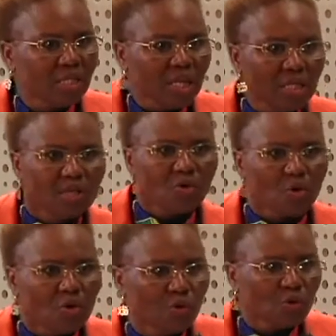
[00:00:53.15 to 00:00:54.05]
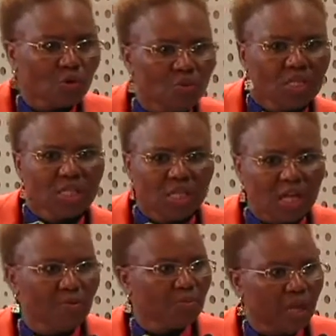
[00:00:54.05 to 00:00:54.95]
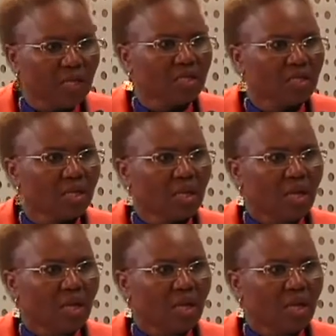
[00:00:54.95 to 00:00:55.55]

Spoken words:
dancing almost on the same space.